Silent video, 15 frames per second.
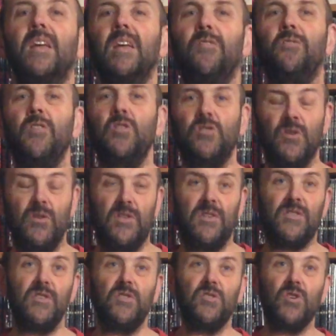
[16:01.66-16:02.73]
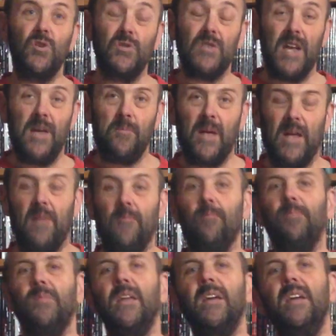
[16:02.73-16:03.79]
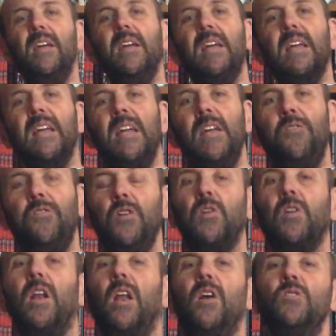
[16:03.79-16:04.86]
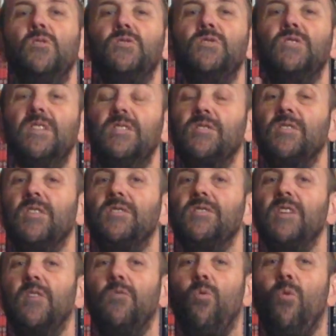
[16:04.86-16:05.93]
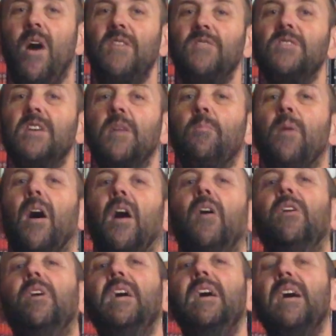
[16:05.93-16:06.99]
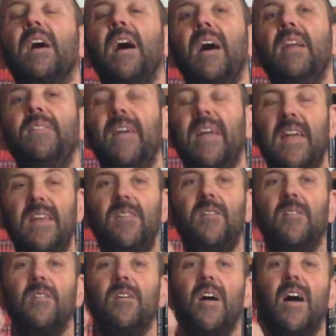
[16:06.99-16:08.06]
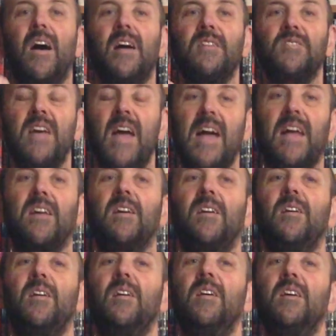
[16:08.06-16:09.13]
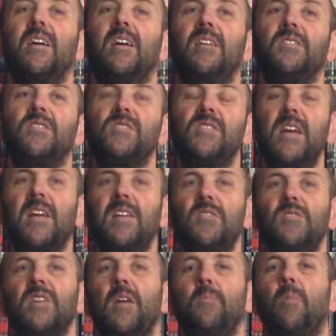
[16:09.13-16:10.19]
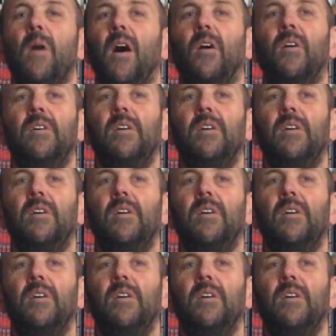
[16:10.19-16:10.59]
if you do this in two tempi. If you close distance in one tempo and then attack in a second tempo,